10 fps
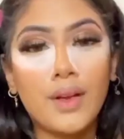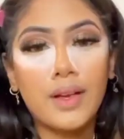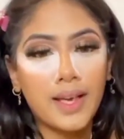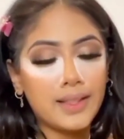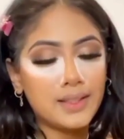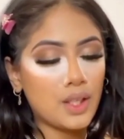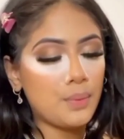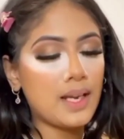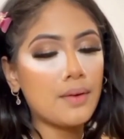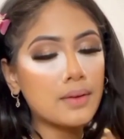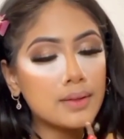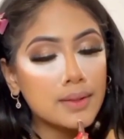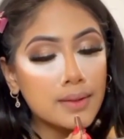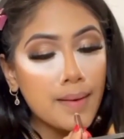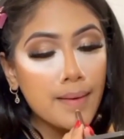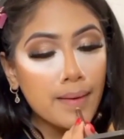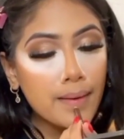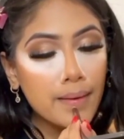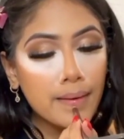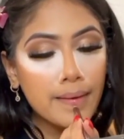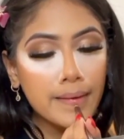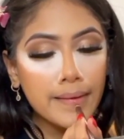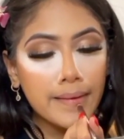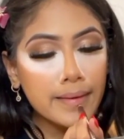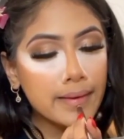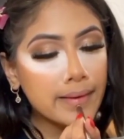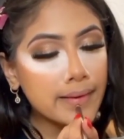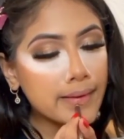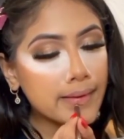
okay, so we're now going to just line our lips.